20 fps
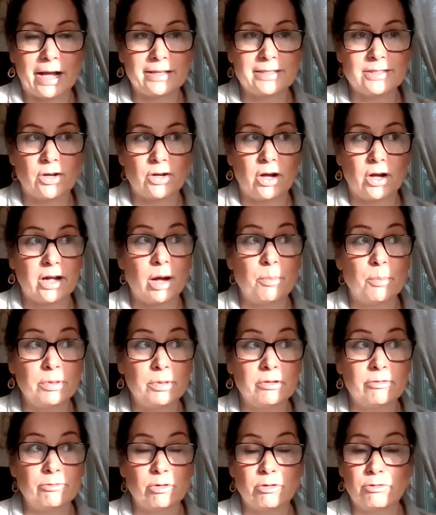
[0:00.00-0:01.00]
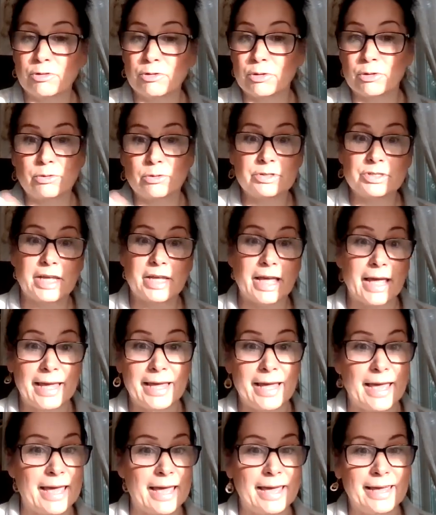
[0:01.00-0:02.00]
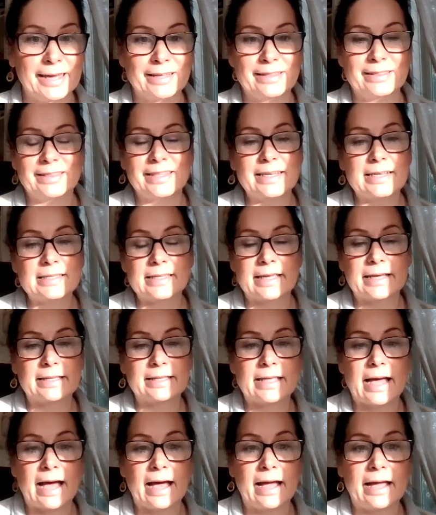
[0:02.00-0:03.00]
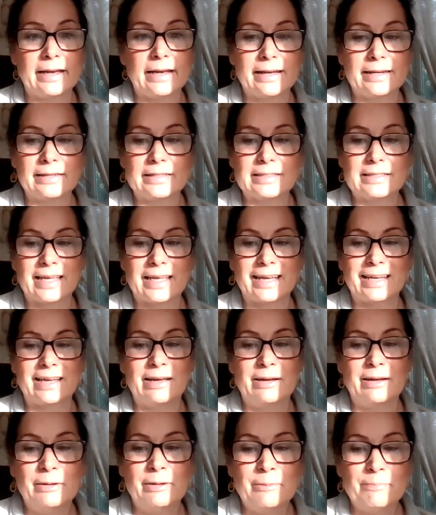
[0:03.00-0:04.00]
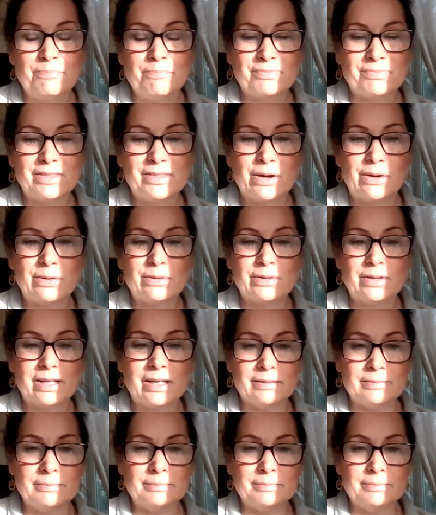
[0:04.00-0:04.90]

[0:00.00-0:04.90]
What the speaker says: I saw a couple of referrals to AA and things like that. And it's like, no,